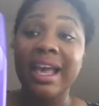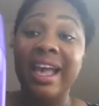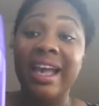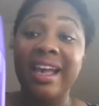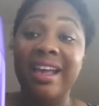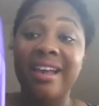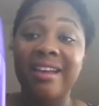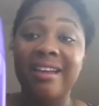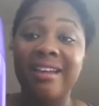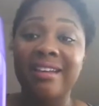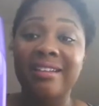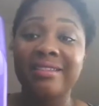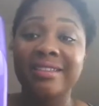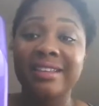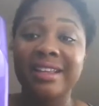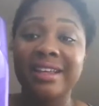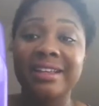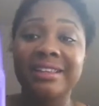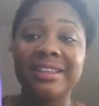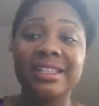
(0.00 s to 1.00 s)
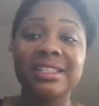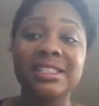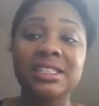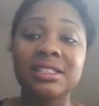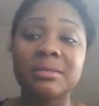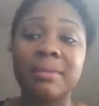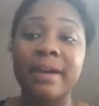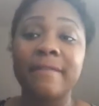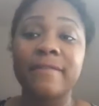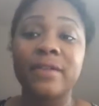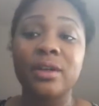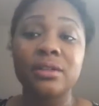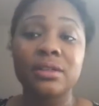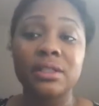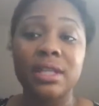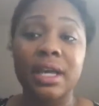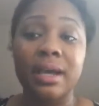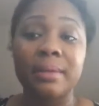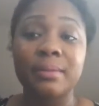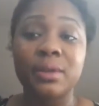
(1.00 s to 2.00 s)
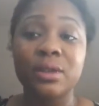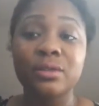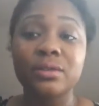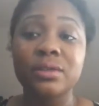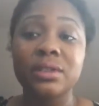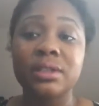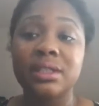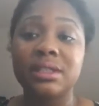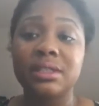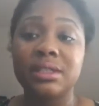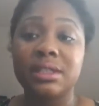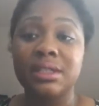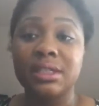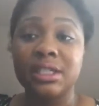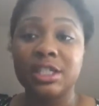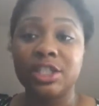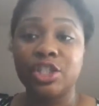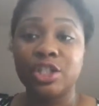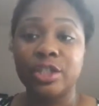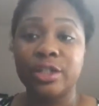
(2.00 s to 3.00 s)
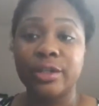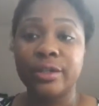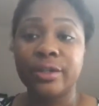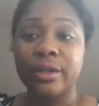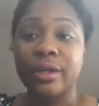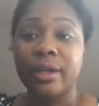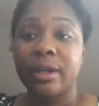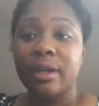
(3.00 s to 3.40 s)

and this is my first time using this conditioner